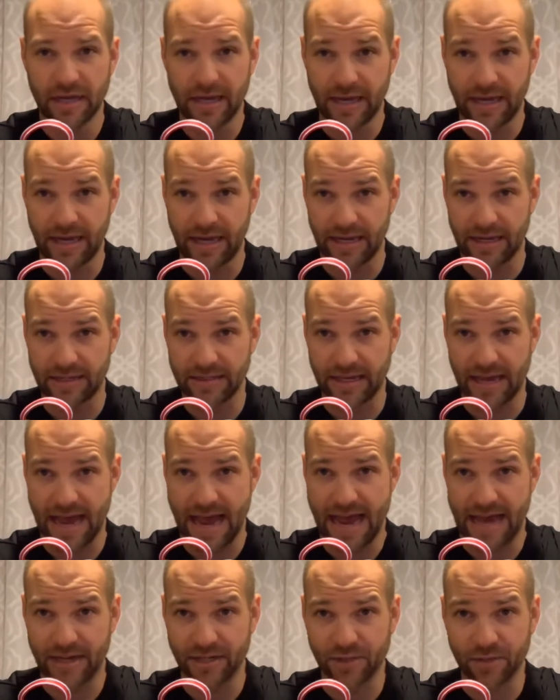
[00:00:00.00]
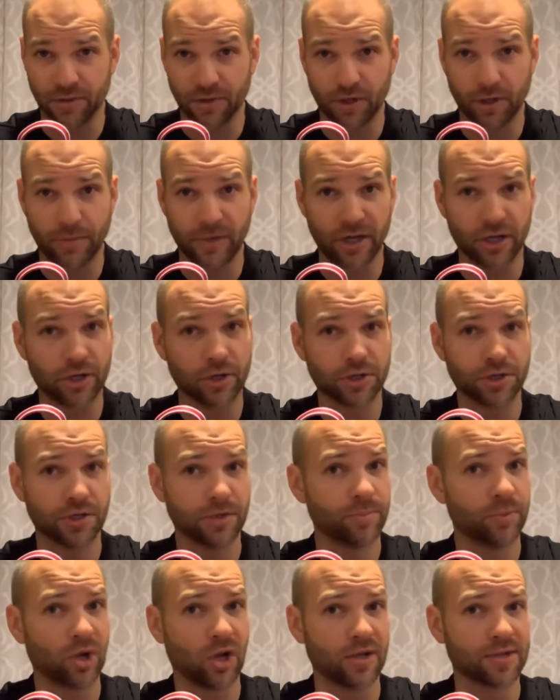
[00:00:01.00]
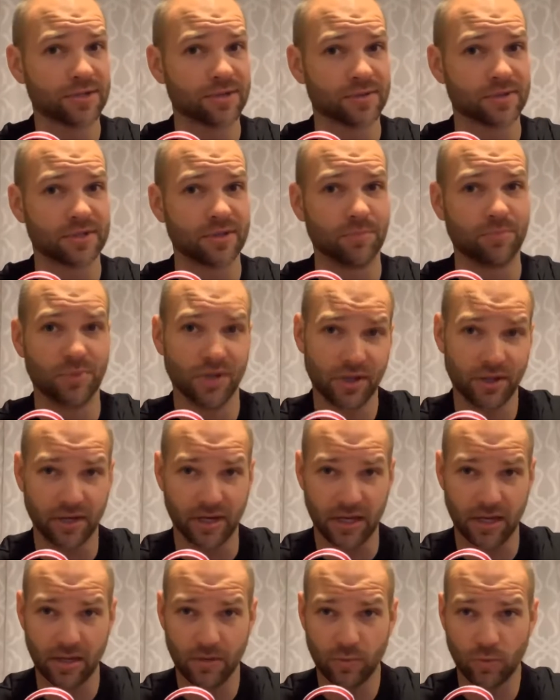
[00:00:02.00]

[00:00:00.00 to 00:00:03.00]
and add to a little bit of cushion, but also stability,